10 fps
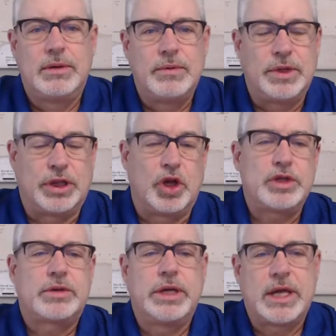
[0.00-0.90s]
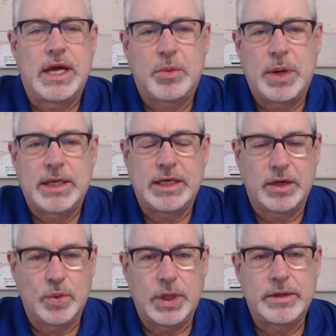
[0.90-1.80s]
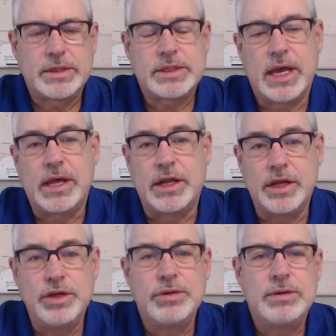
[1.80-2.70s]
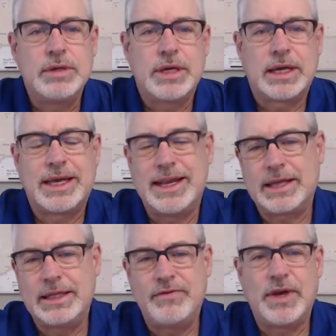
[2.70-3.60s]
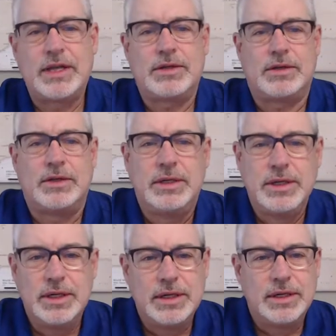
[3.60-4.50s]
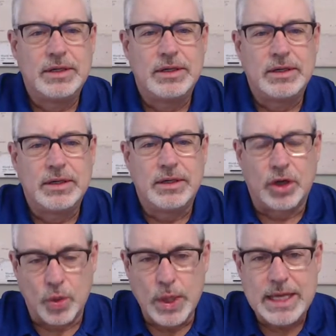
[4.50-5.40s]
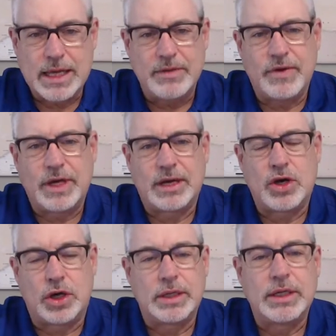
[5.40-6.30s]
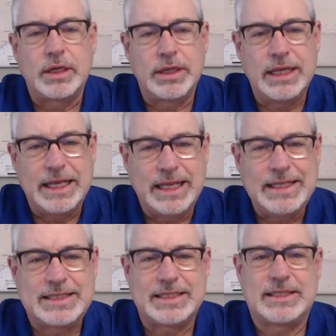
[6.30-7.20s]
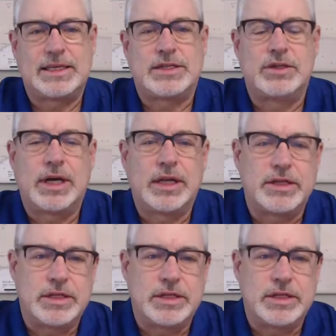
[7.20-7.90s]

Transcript: with Lost Creek Chiropractic and Wellness and a new Connect event on a weekend event called Elite Success Neurology.